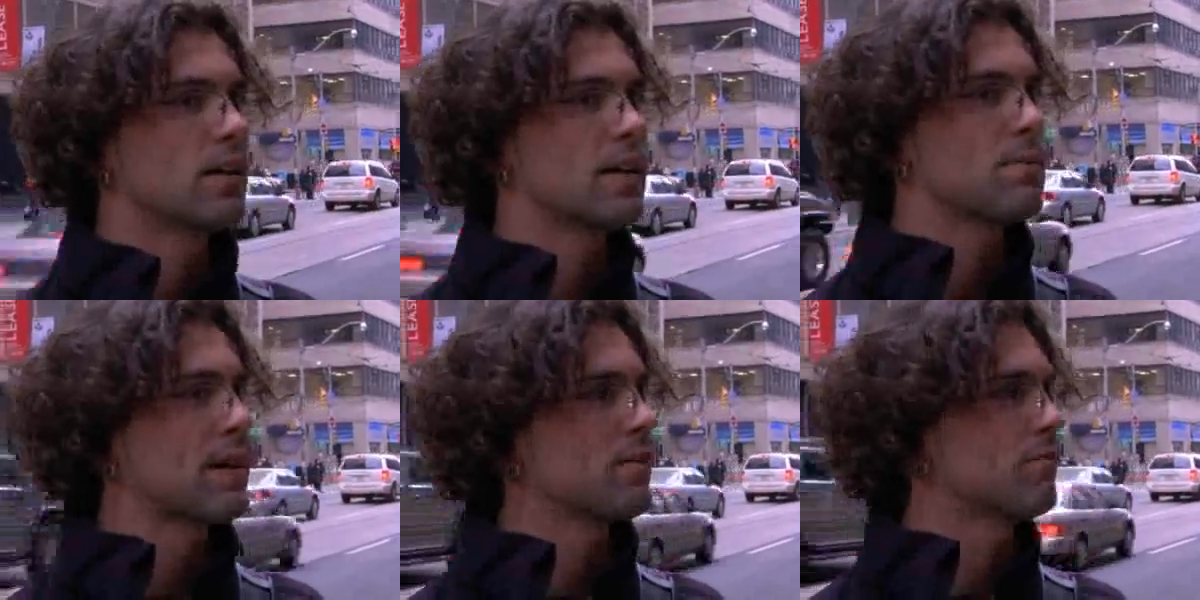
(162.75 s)

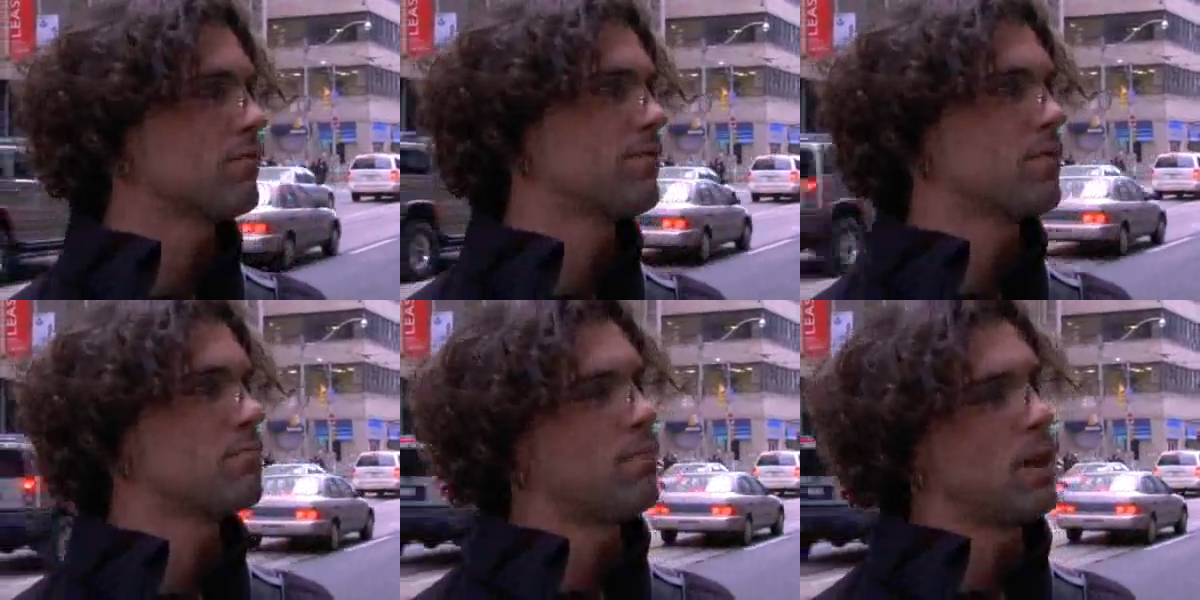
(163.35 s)
Coming out of
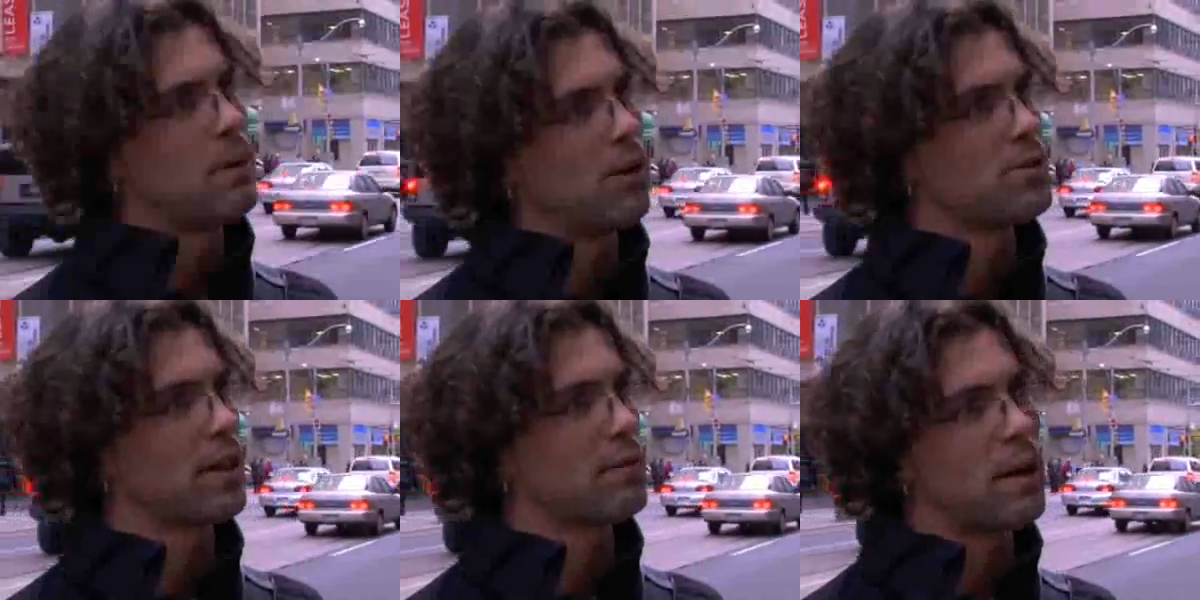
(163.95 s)
a
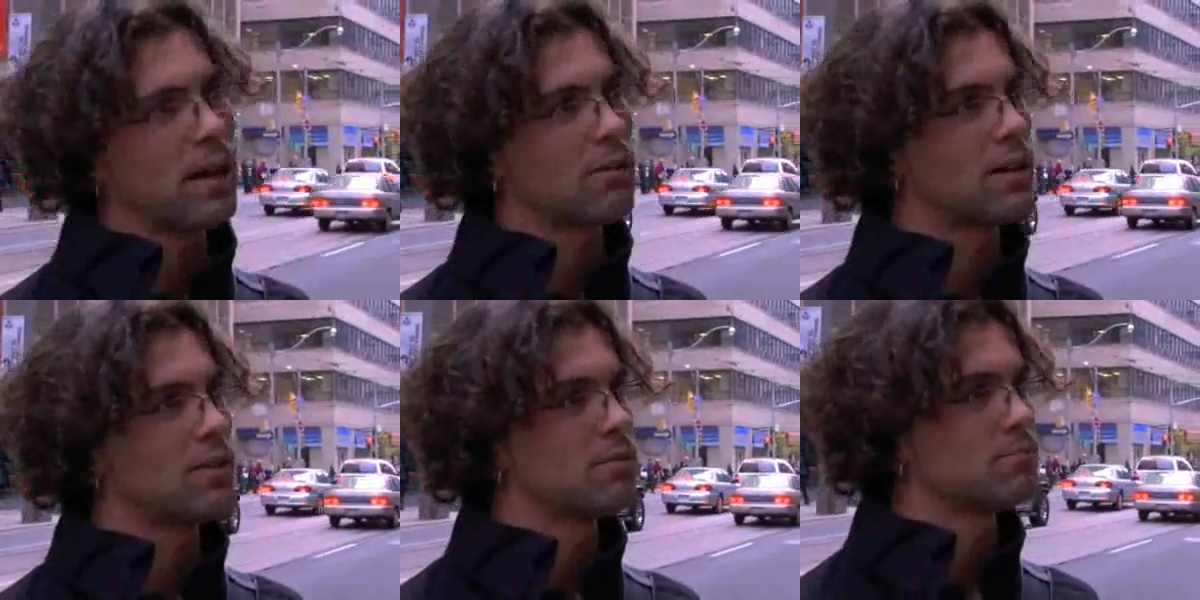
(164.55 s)
biotech
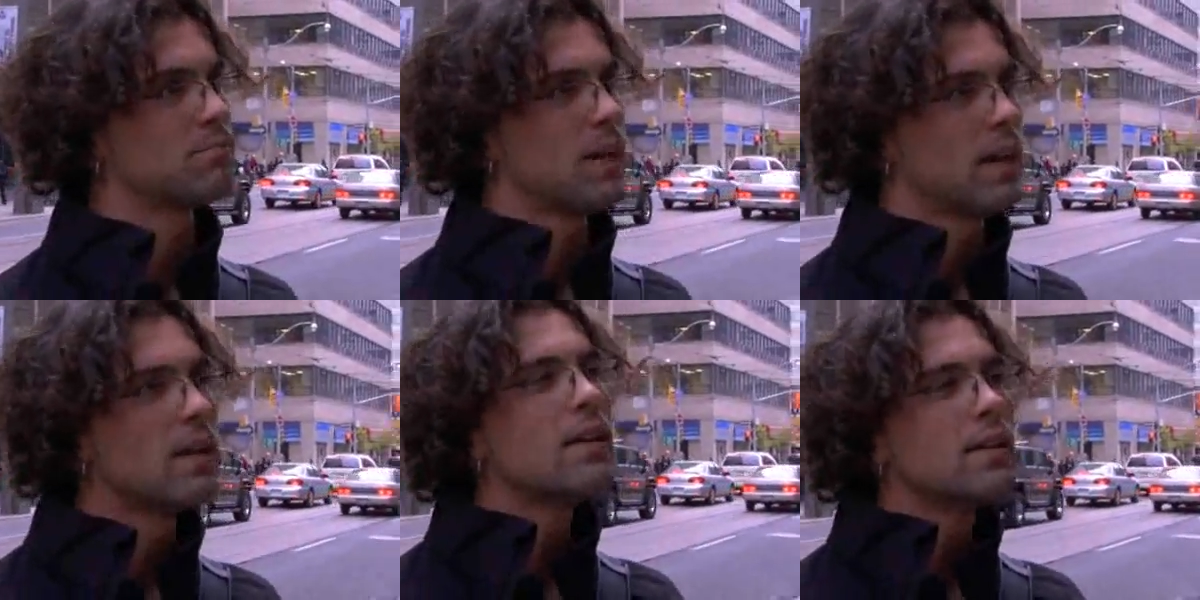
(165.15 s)
background, I'm
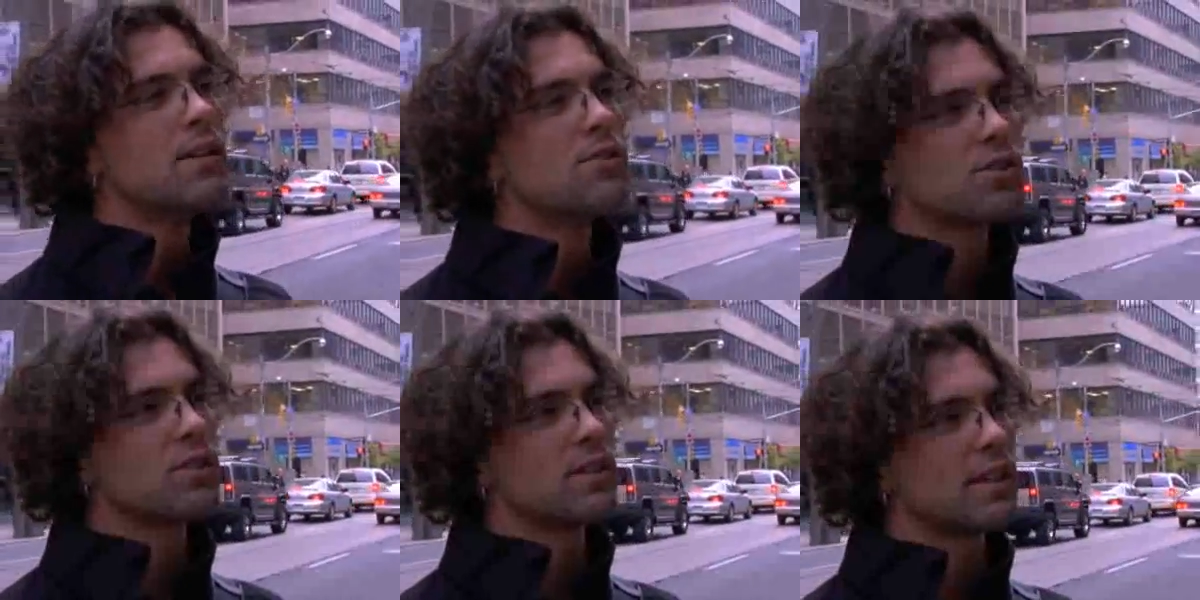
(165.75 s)

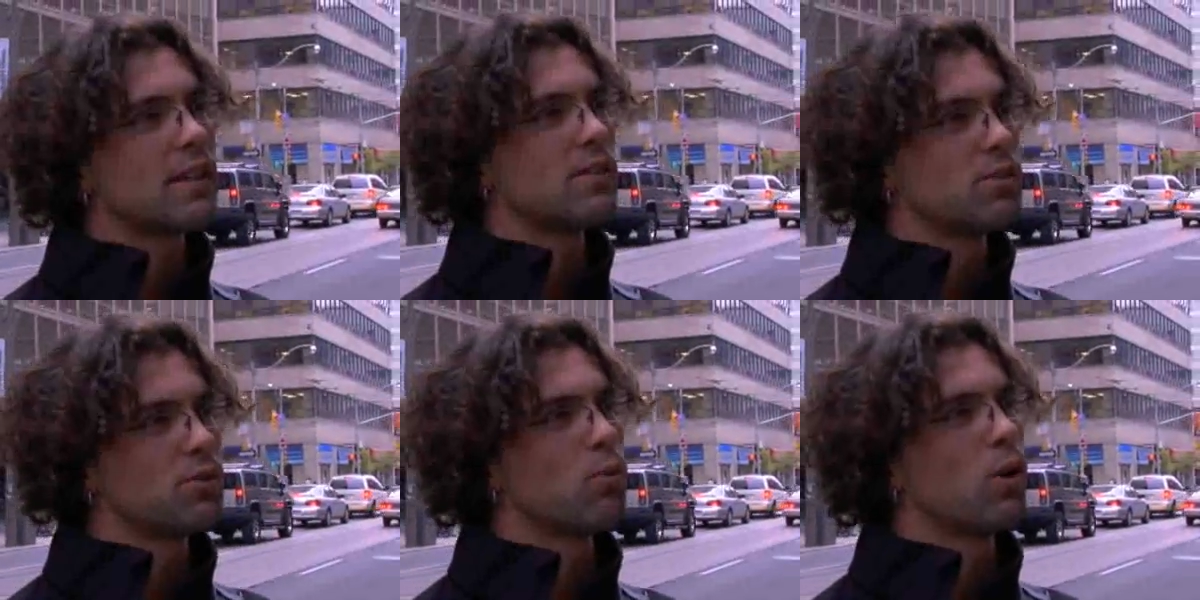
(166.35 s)
interested and keen
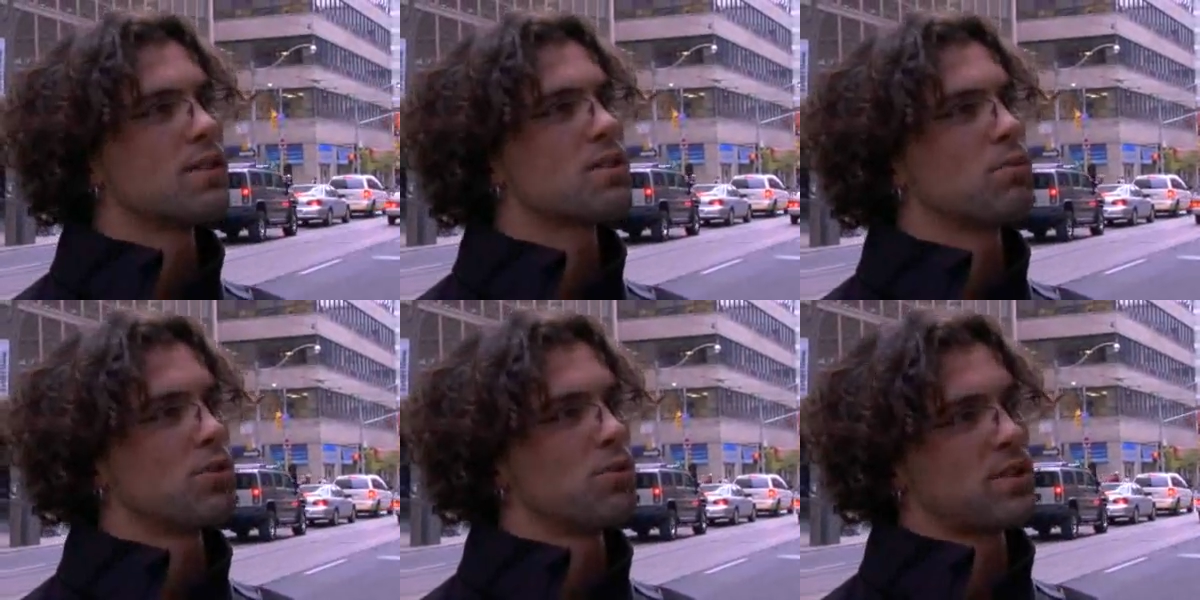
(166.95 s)
to what some
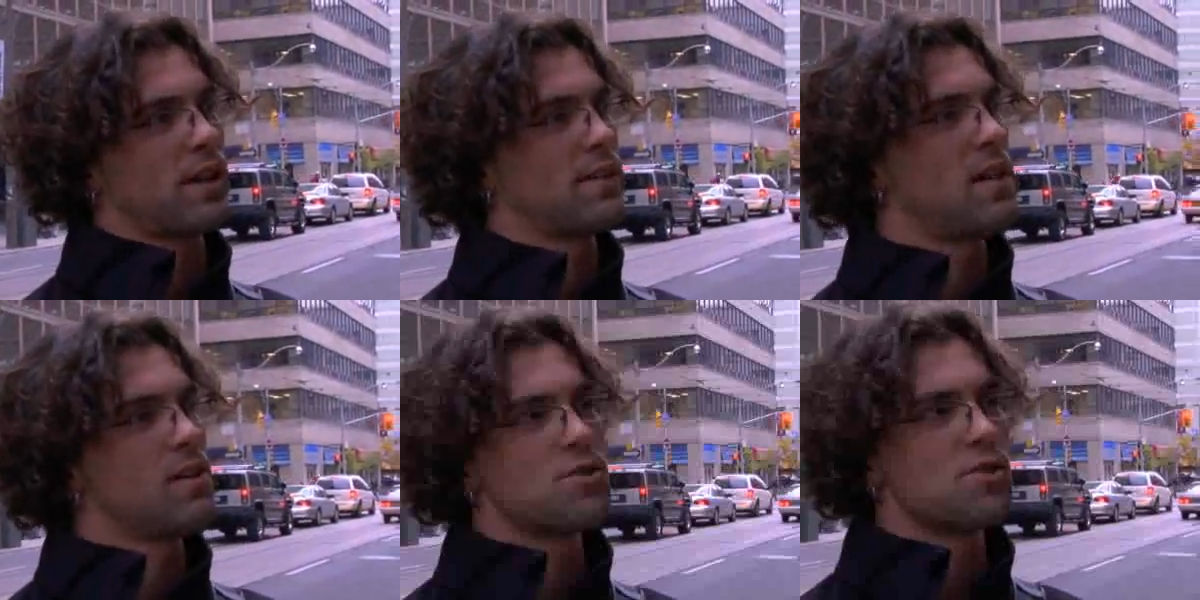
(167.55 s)
of the new
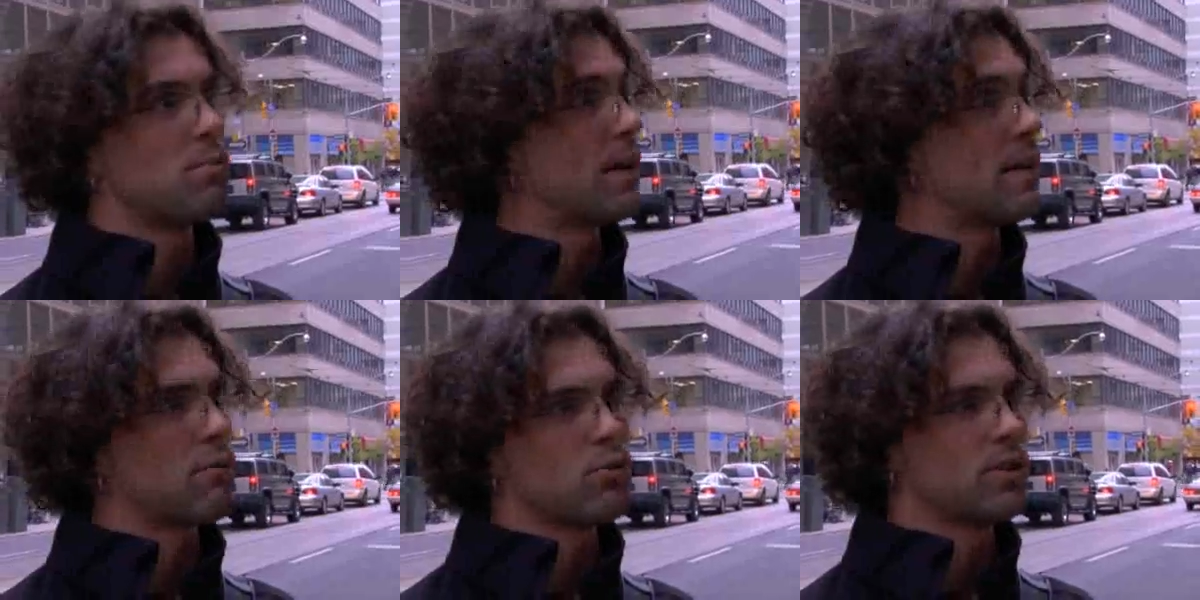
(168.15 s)
technologies, you might
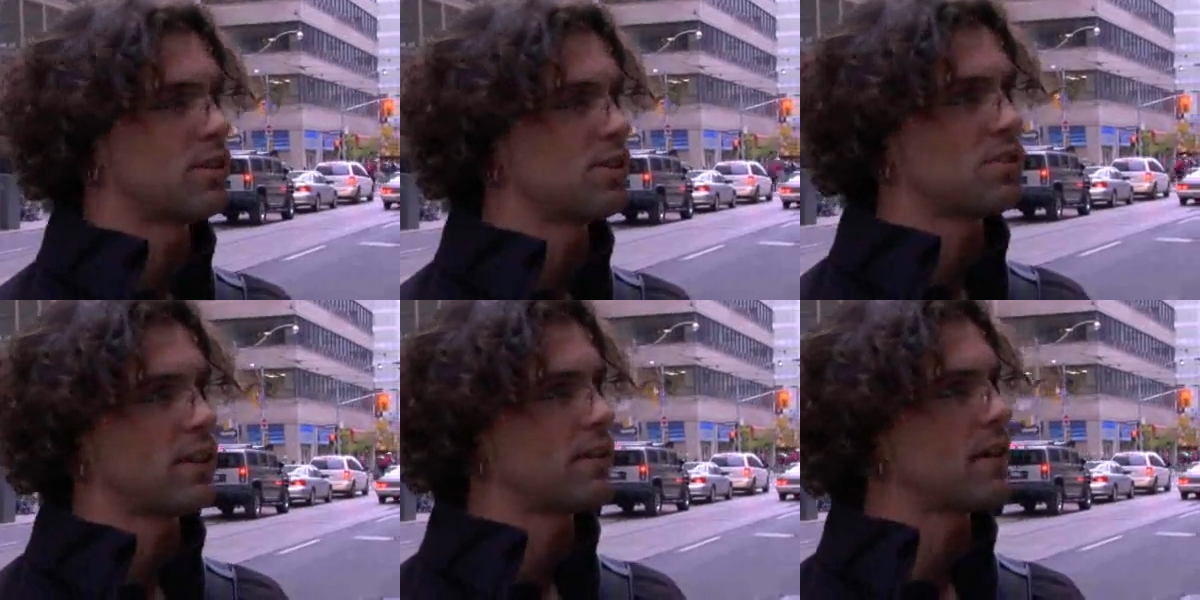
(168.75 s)
not really
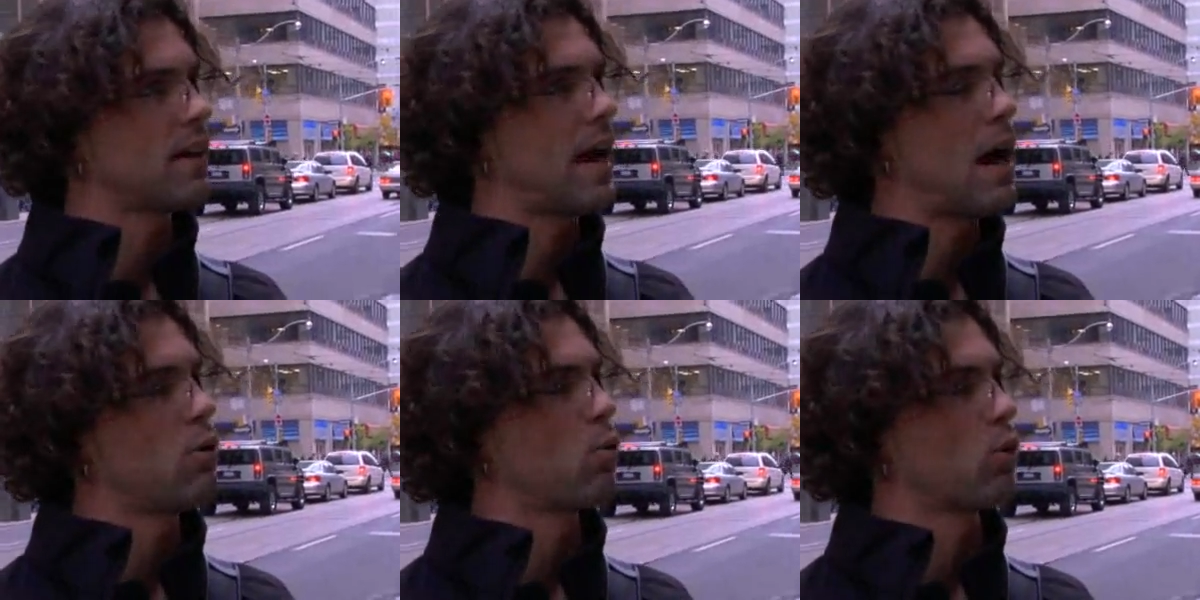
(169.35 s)
understand
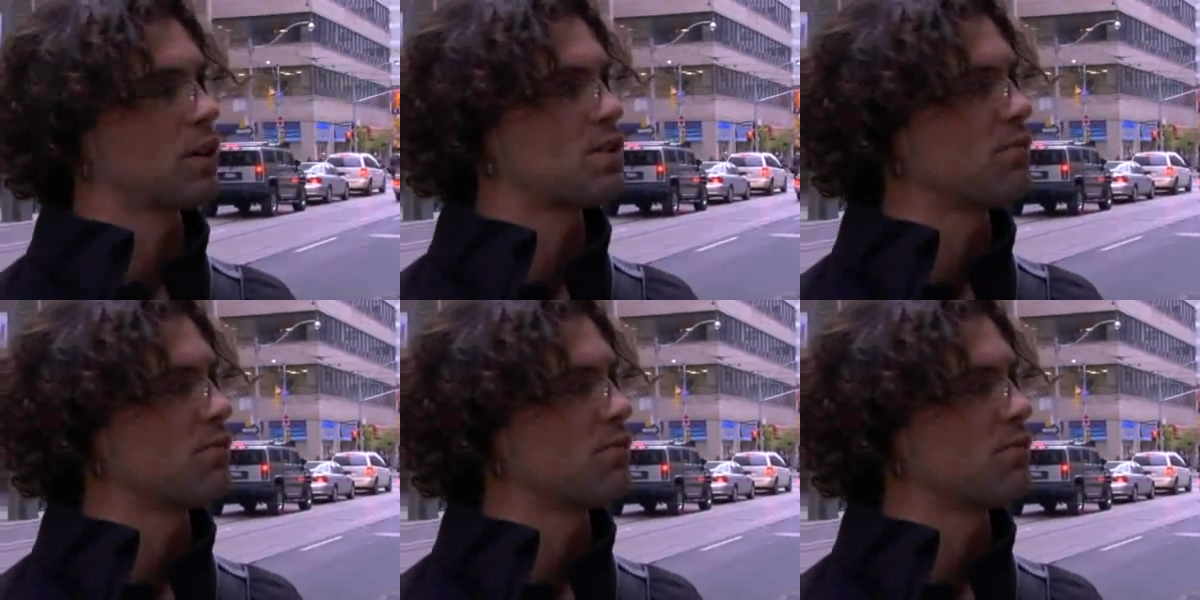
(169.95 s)
how it works.